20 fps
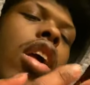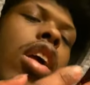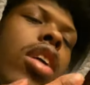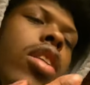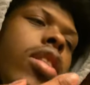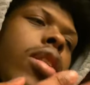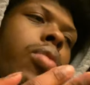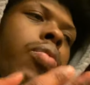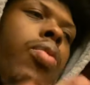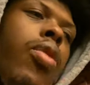
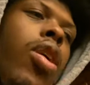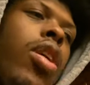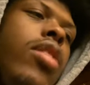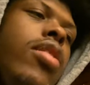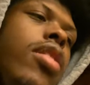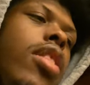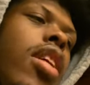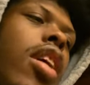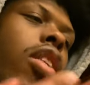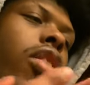
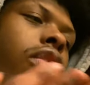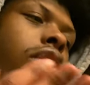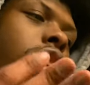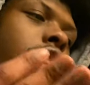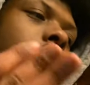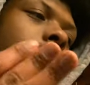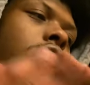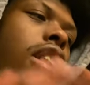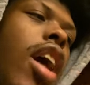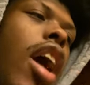of the
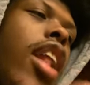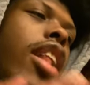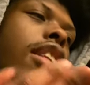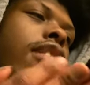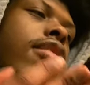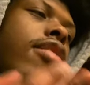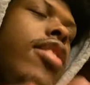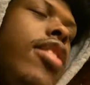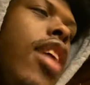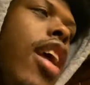United
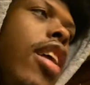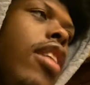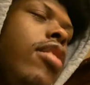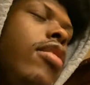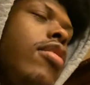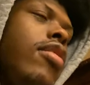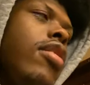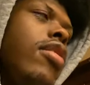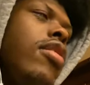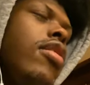
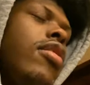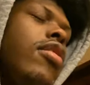States,